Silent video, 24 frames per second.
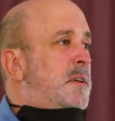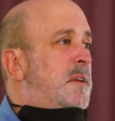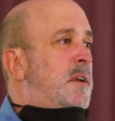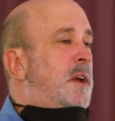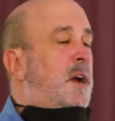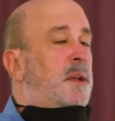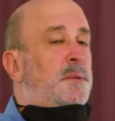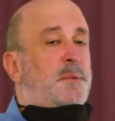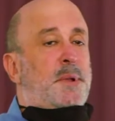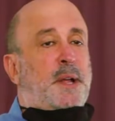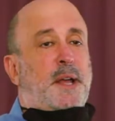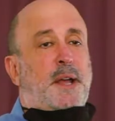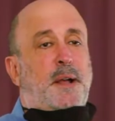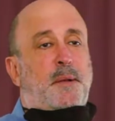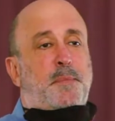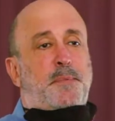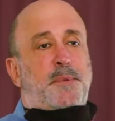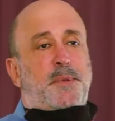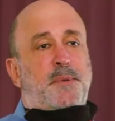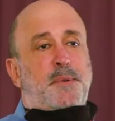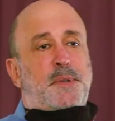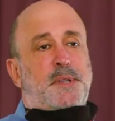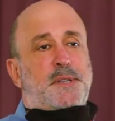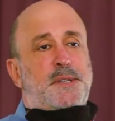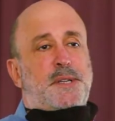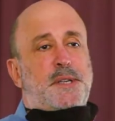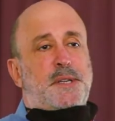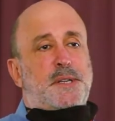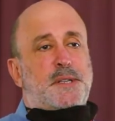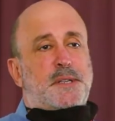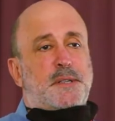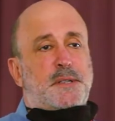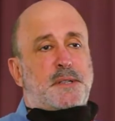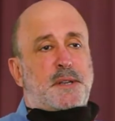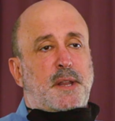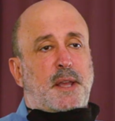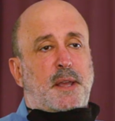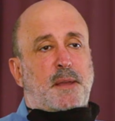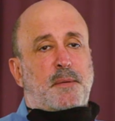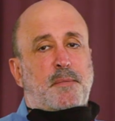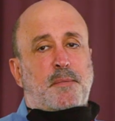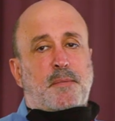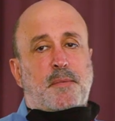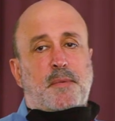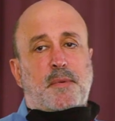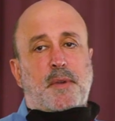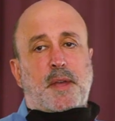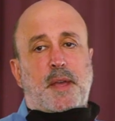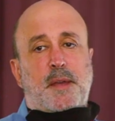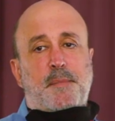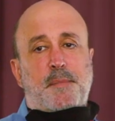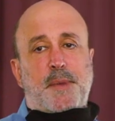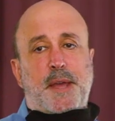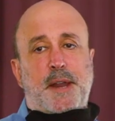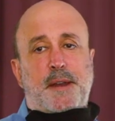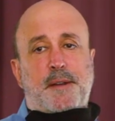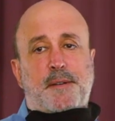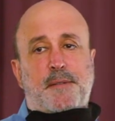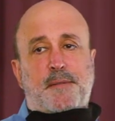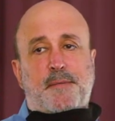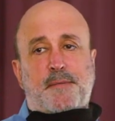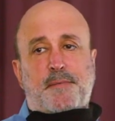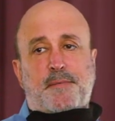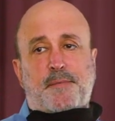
God will help you in Jesus' name. Amen.